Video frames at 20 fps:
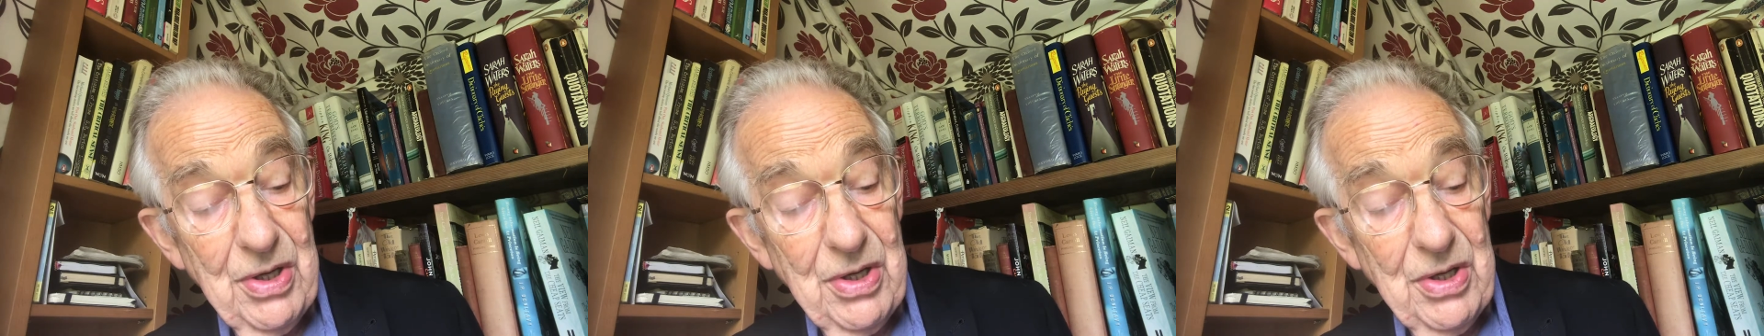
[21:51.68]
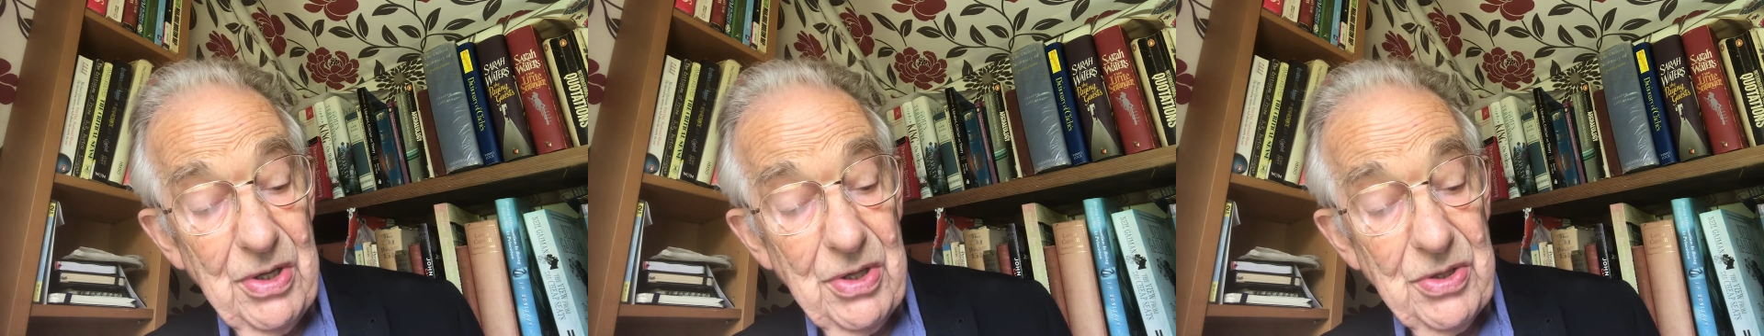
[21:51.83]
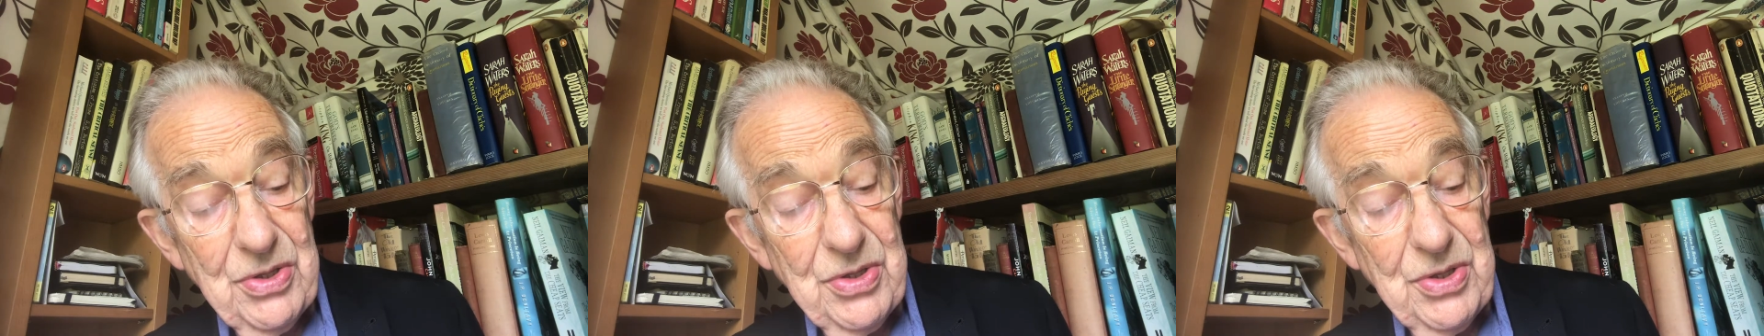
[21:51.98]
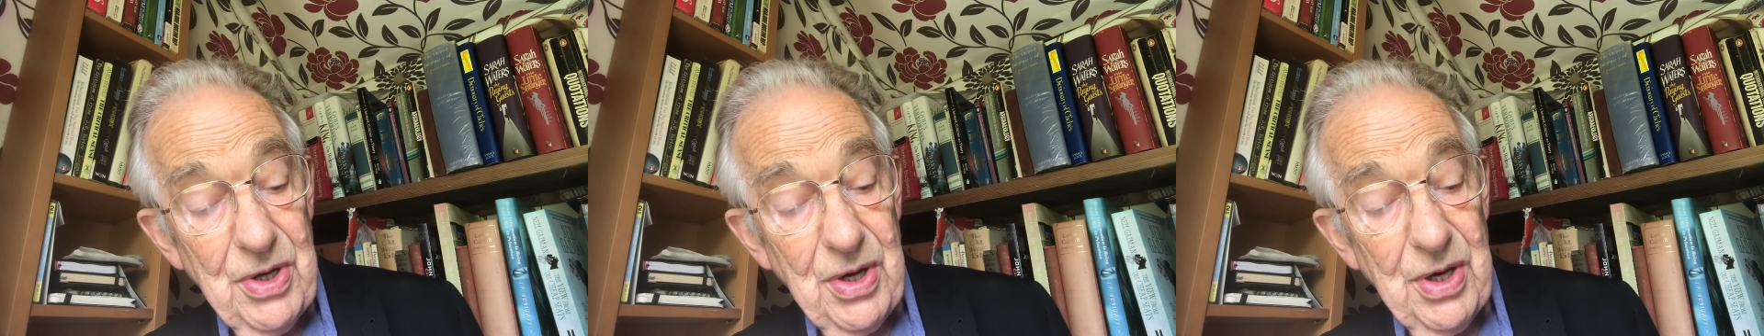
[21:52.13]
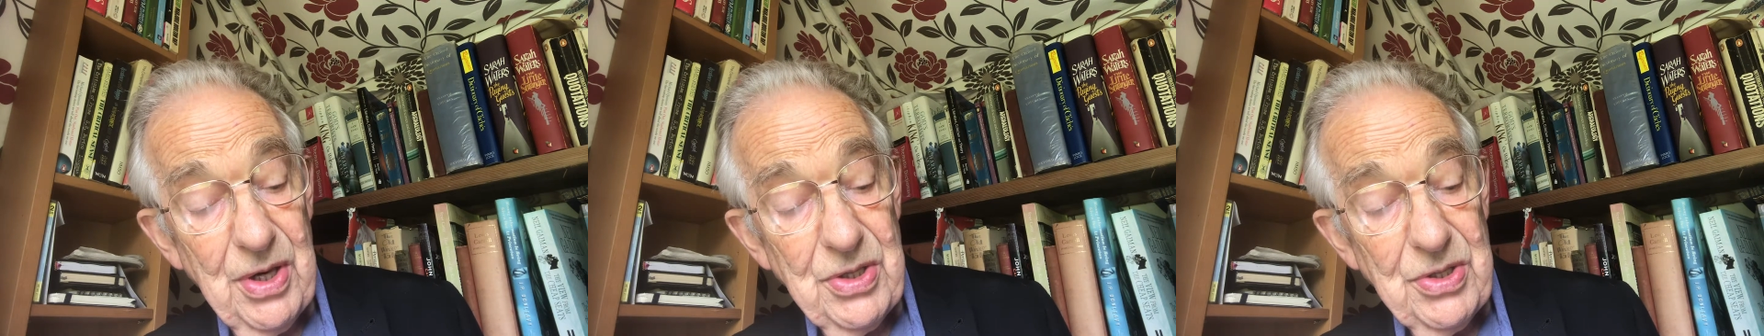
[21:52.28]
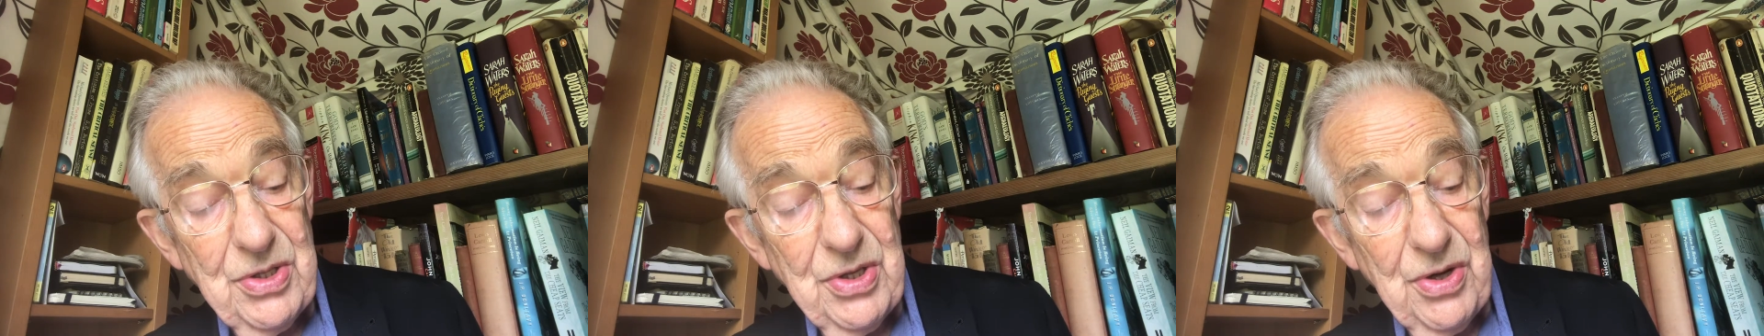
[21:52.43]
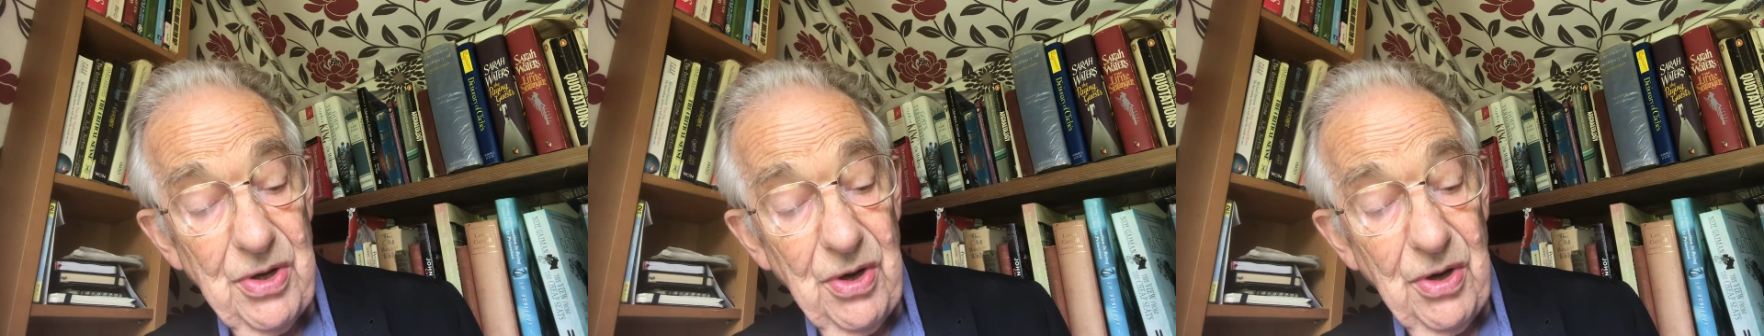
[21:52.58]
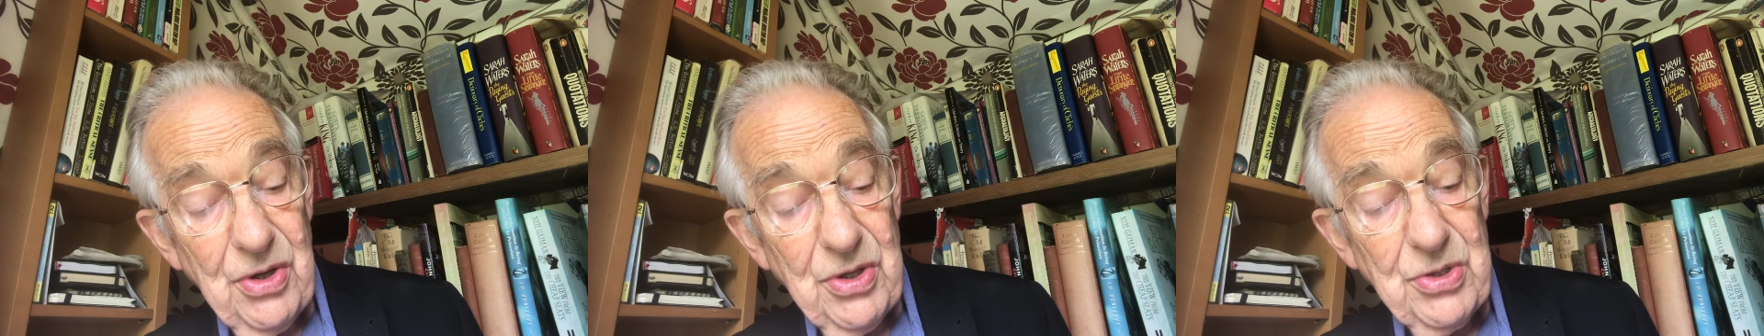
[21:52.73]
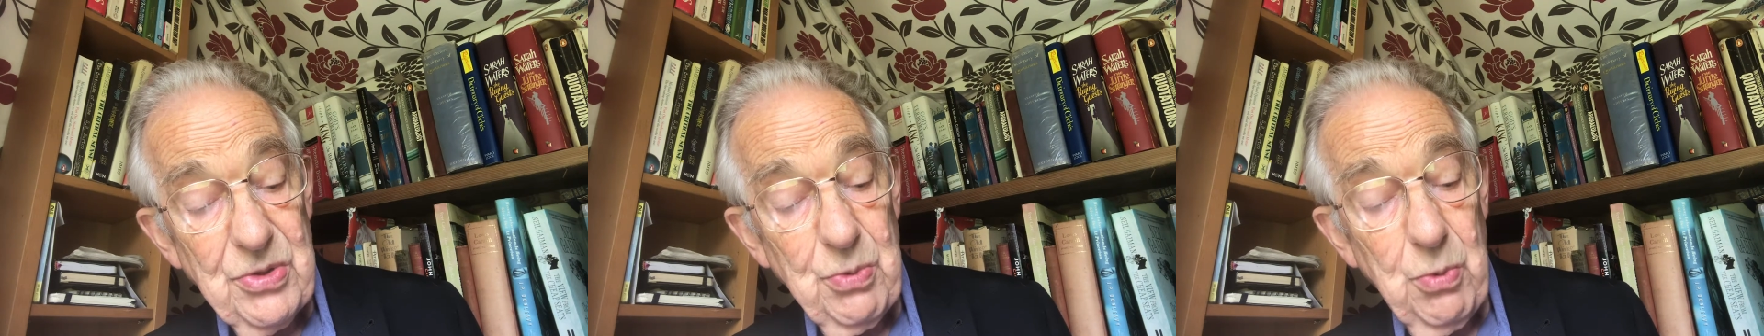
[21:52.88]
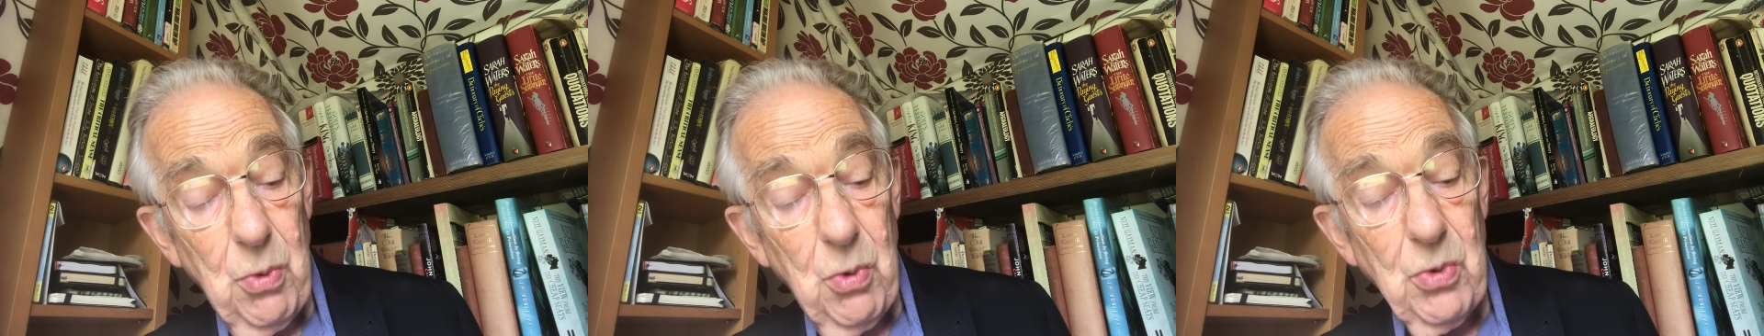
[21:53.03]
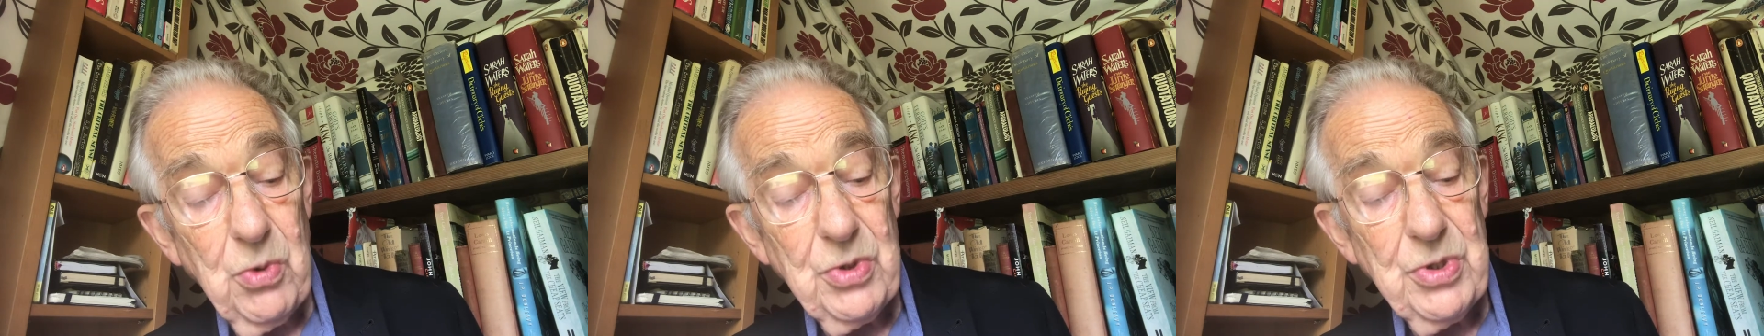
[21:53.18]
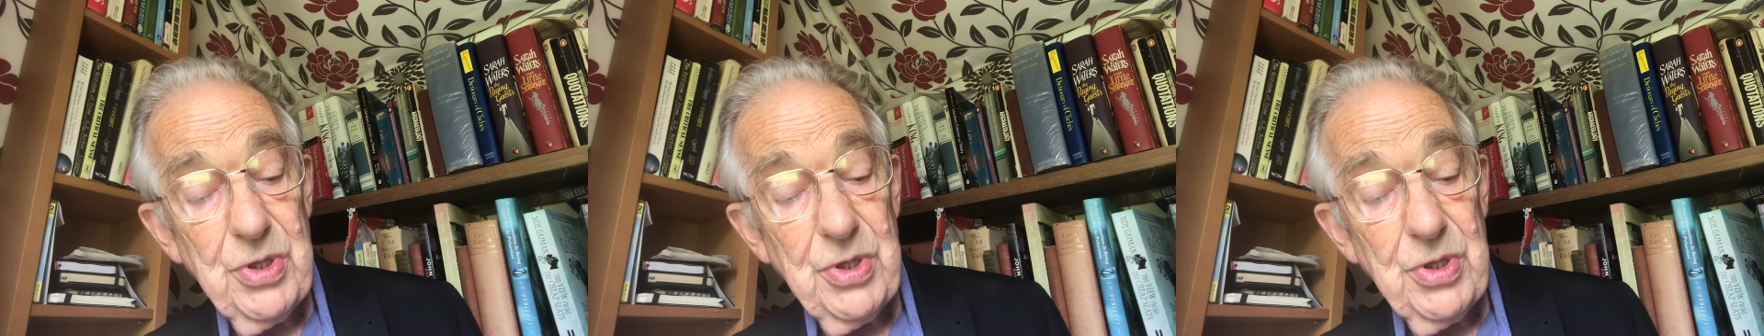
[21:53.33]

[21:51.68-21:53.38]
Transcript: Still, it's a nice walk